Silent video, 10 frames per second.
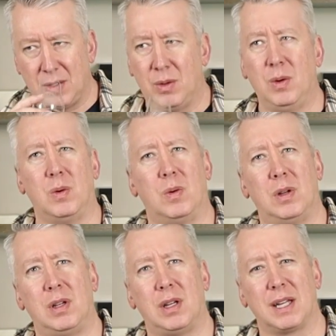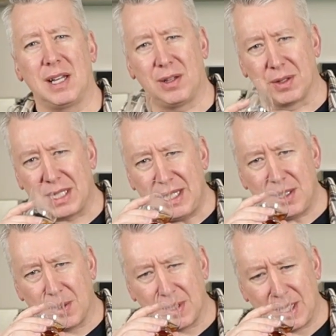Ooh, I get a little tea
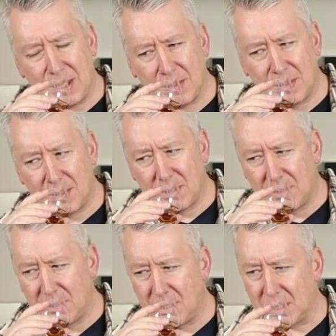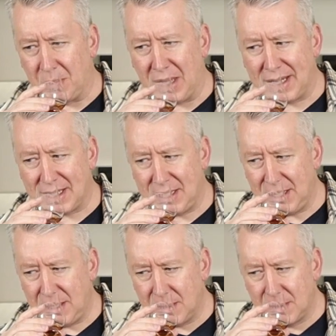note now, like a black
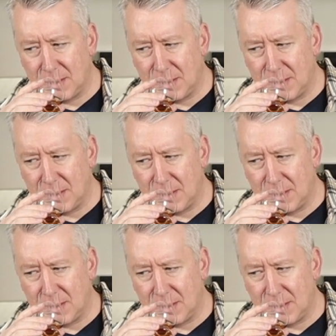tea.